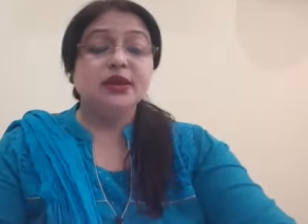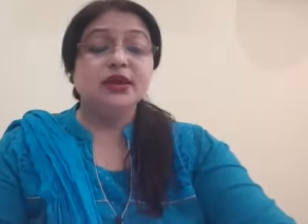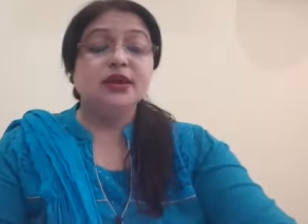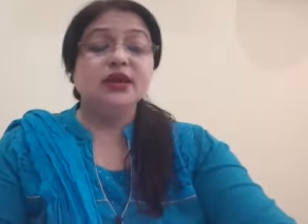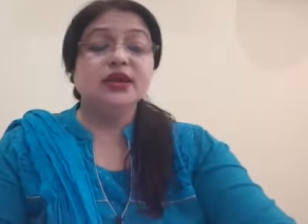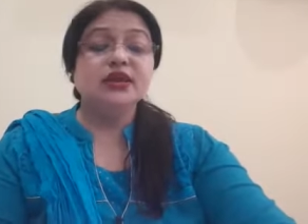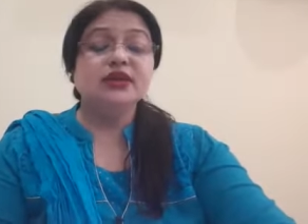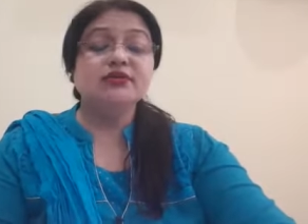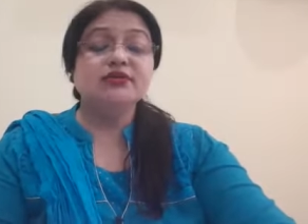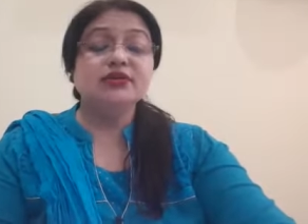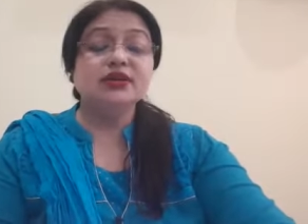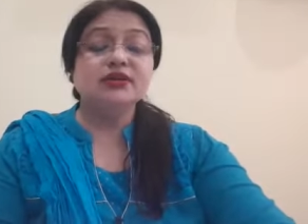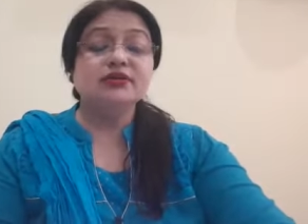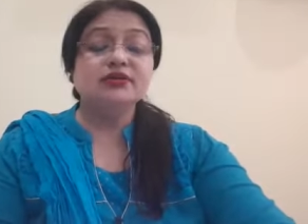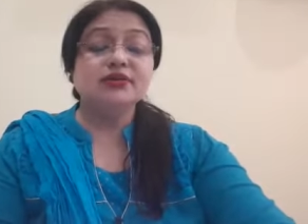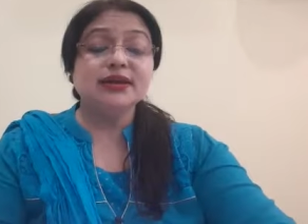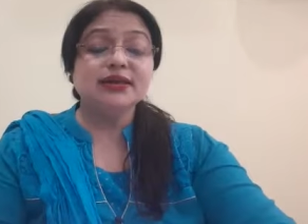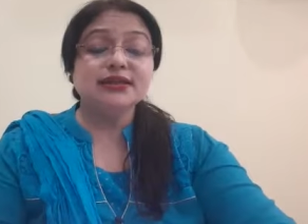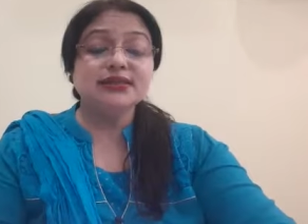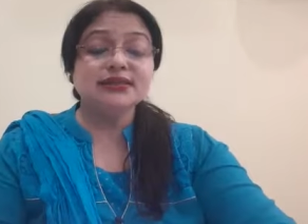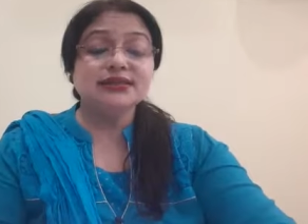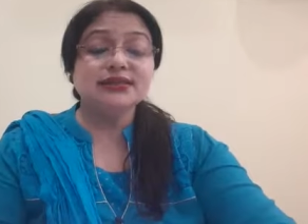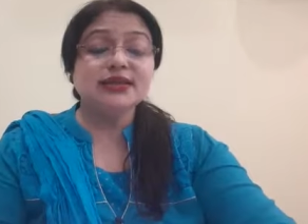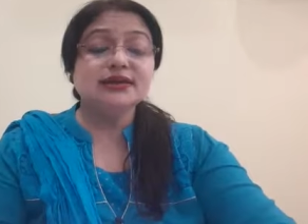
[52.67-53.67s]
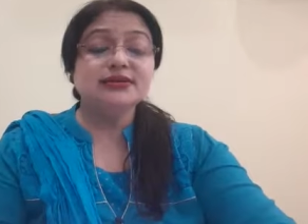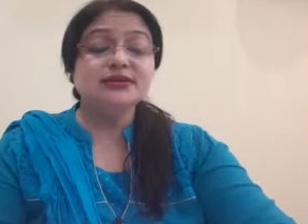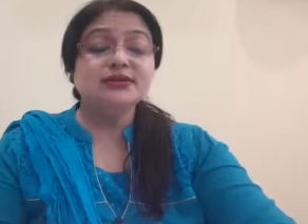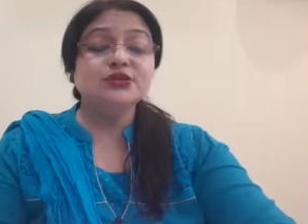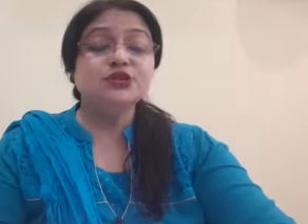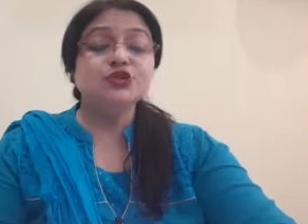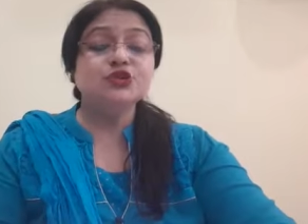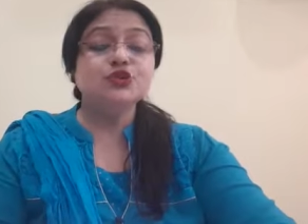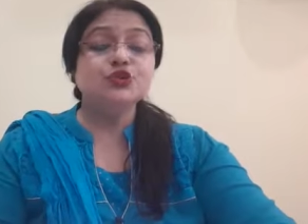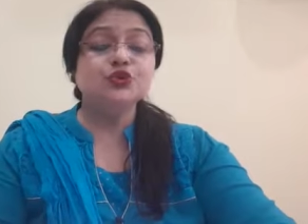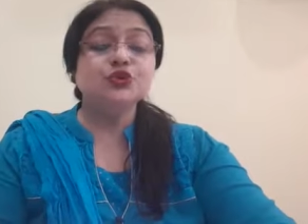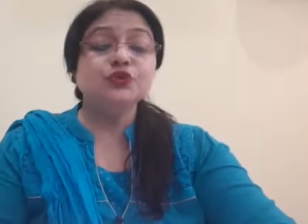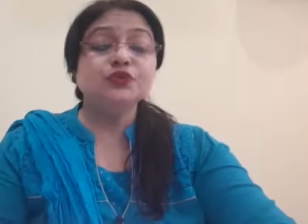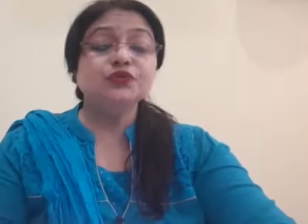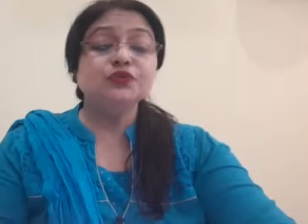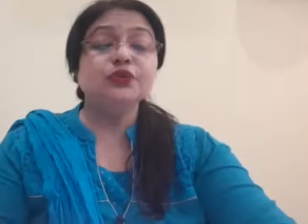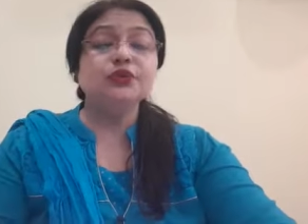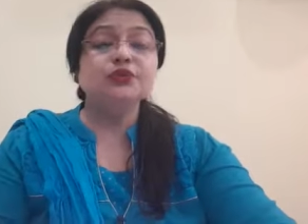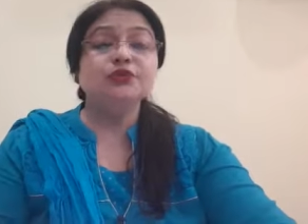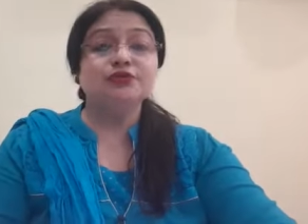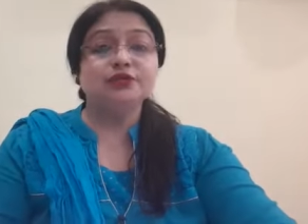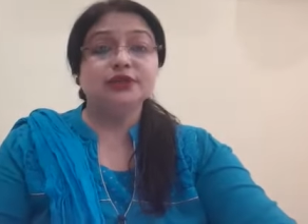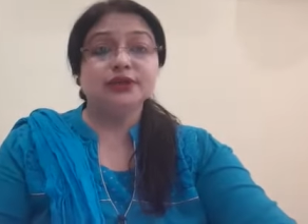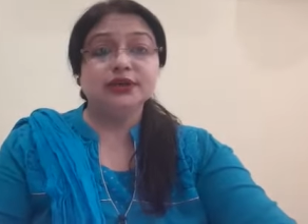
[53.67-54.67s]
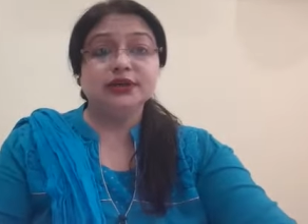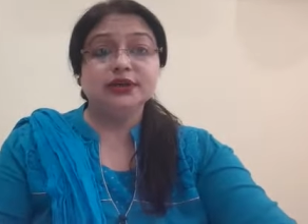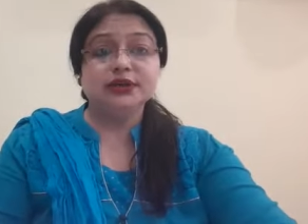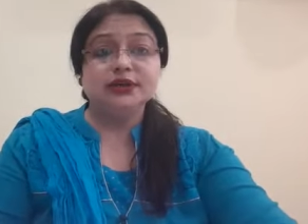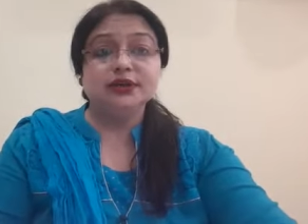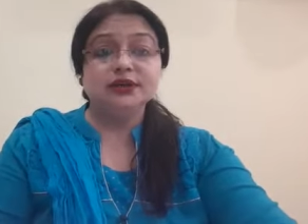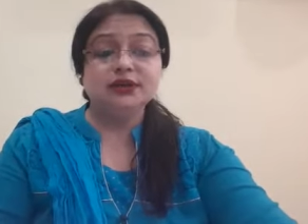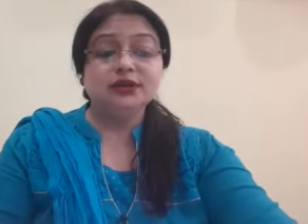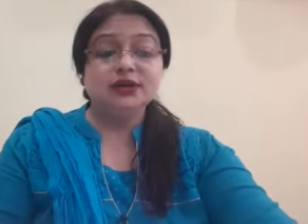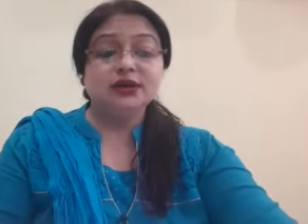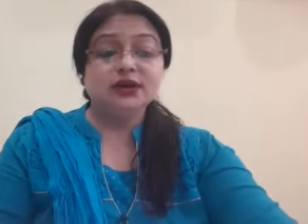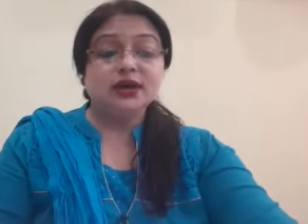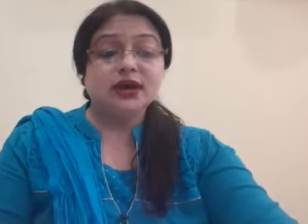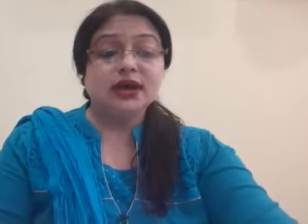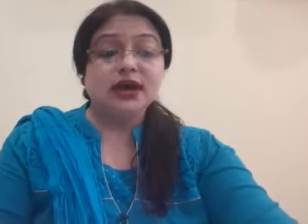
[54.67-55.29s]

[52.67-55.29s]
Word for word: He regrets that his youthful vigor